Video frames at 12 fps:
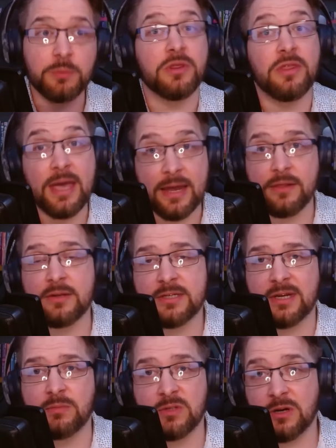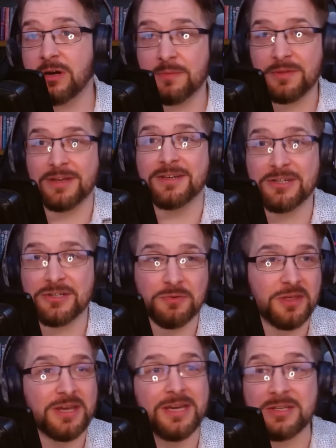But then at the same time, the additional
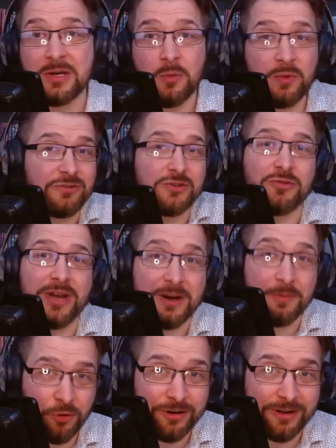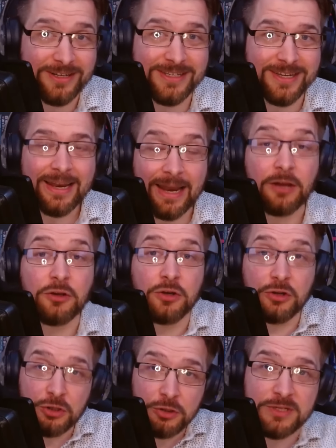thing is we've just created a product. Now you
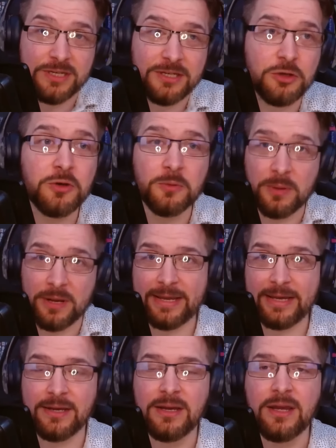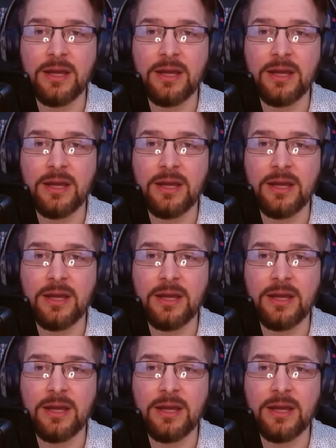can use it, you can play it.